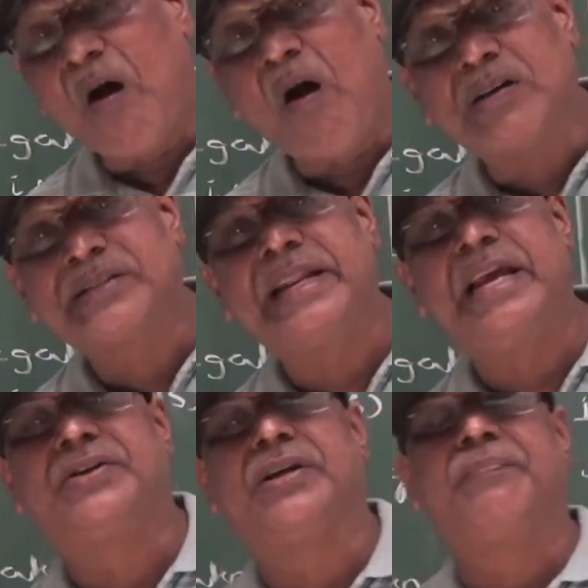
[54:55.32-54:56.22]

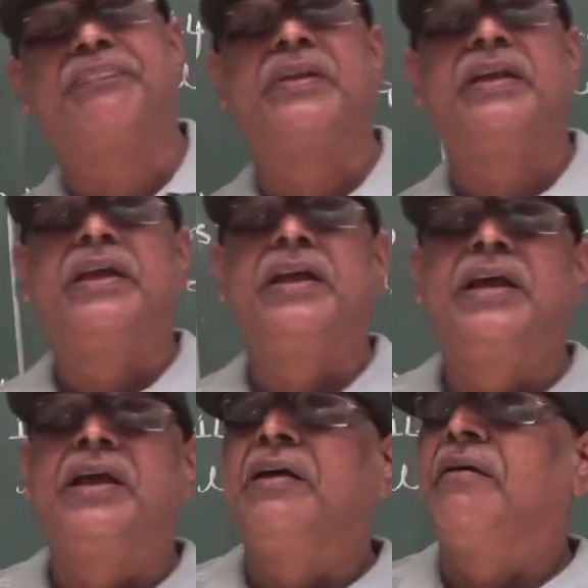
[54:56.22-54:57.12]
oscillation,
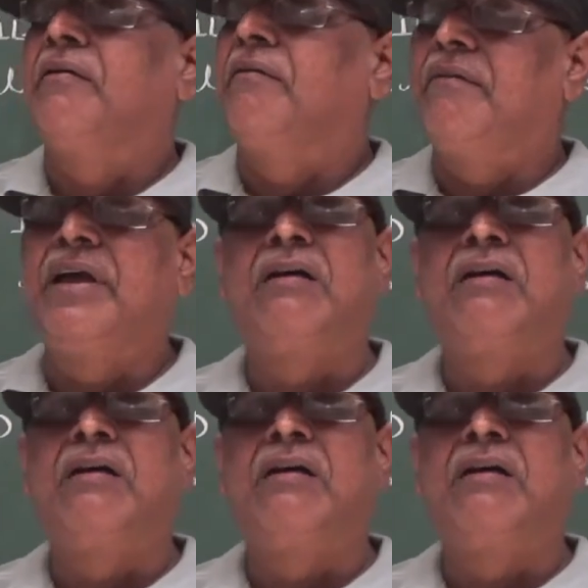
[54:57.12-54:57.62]
we